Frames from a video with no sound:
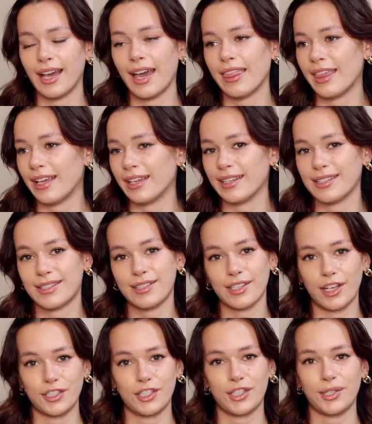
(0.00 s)
I think it is
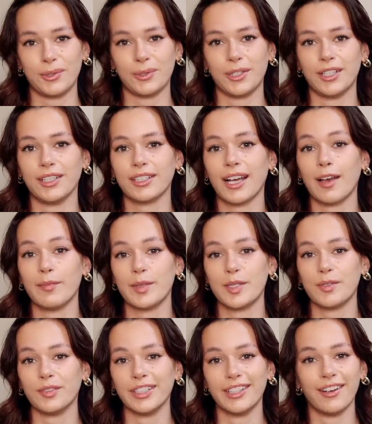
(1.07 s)
such a cute look. I've been
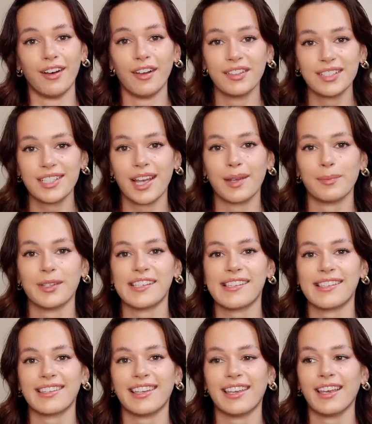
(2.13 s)
doing it all the time
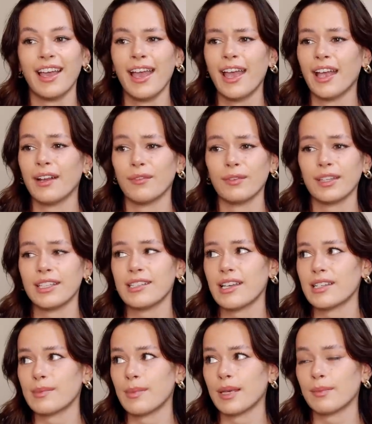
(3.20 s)
recently, and it really
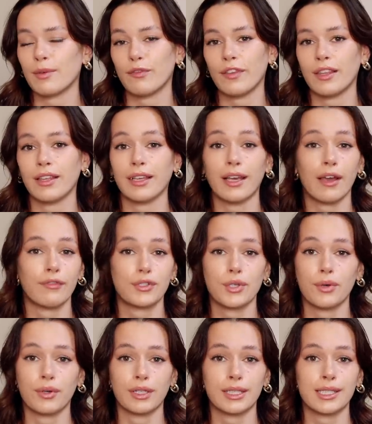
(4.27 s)
does make me feel like I have a
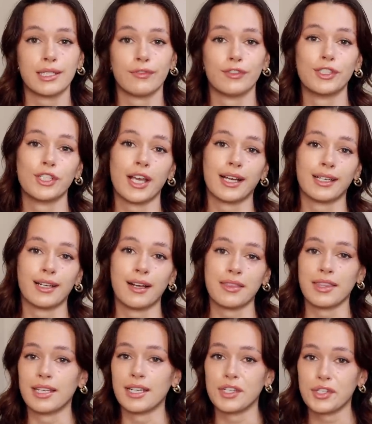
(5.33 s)
totally different jacket
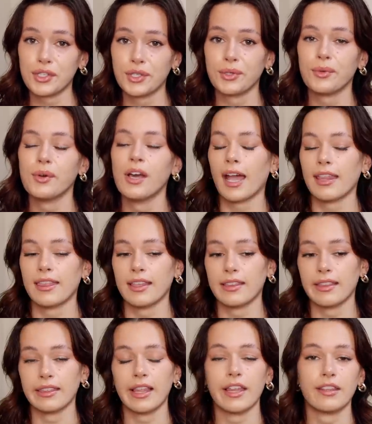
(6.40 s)
on than I do. I think
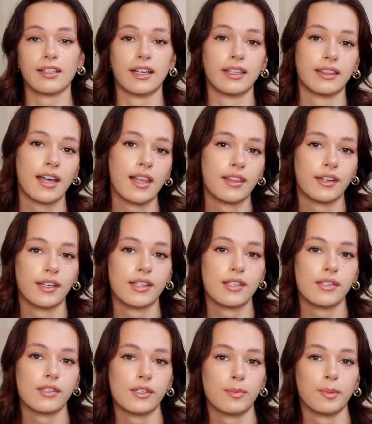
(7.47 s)
the leather on leather
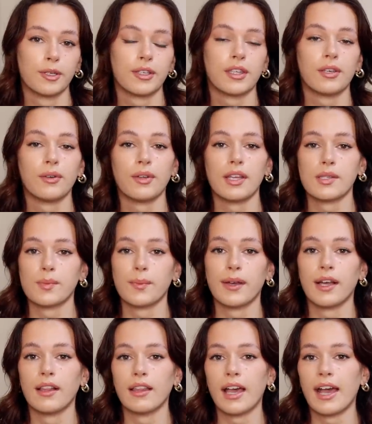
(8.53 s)
is super cute, as
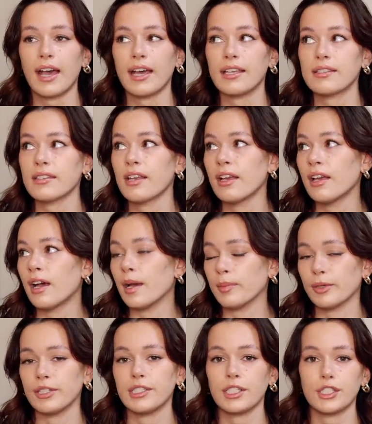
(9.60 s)
well as a
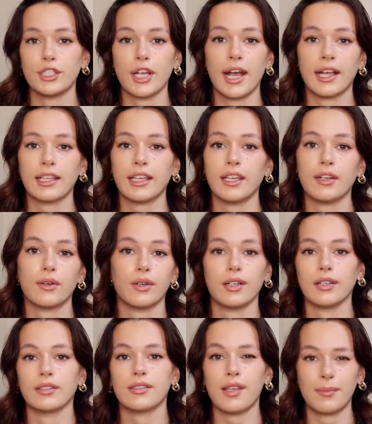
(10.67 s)
printed jacket
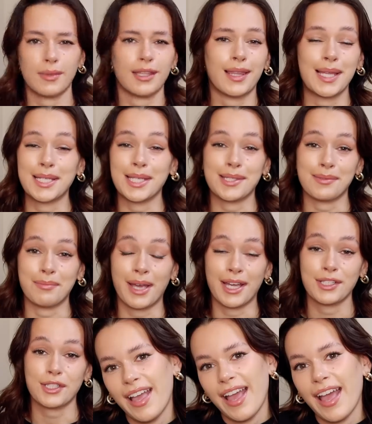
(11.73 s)
or something that doesn't
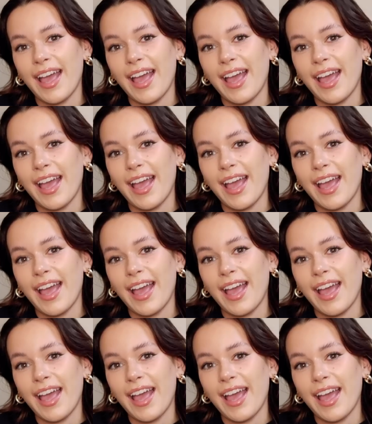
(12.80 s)
match.